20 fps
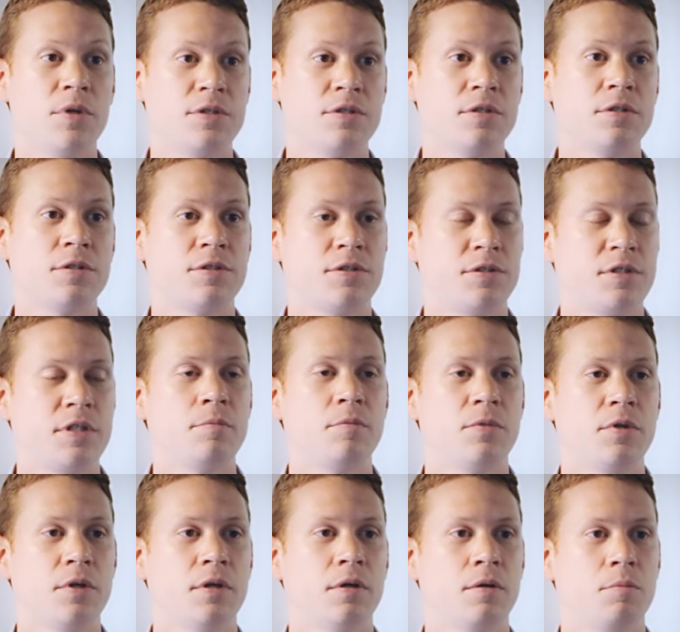business
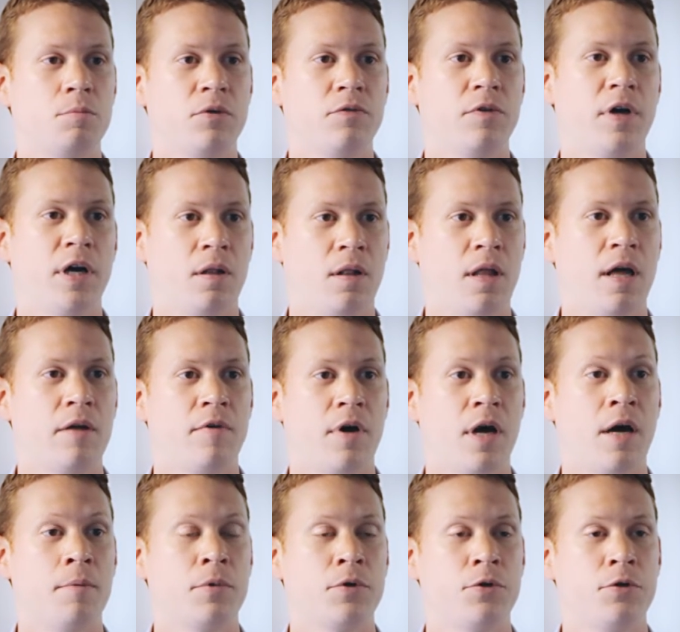seemed to provide a lot of
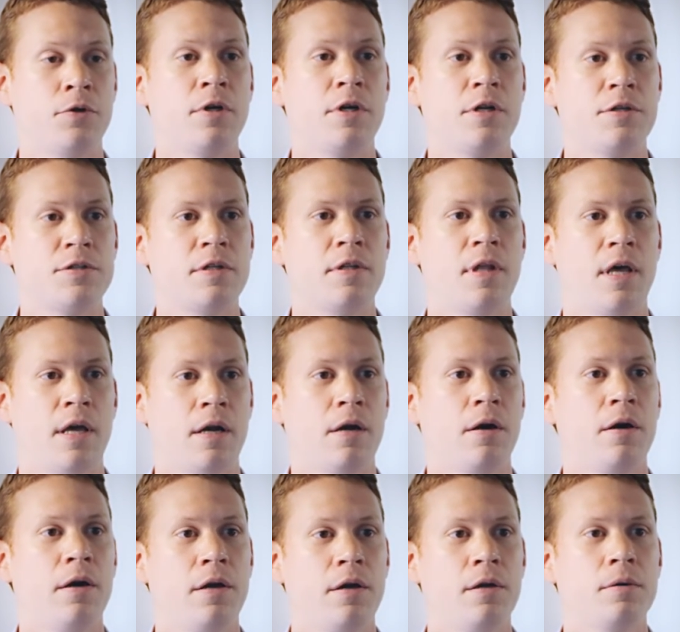opportunities in that
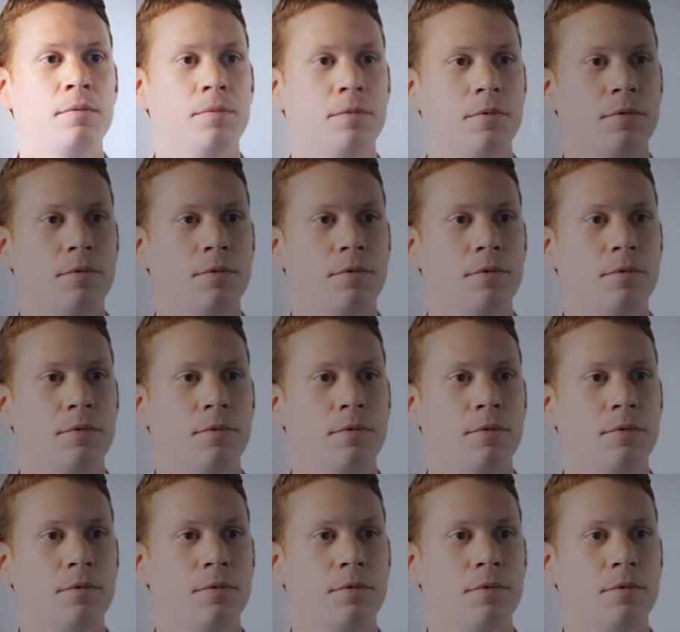area.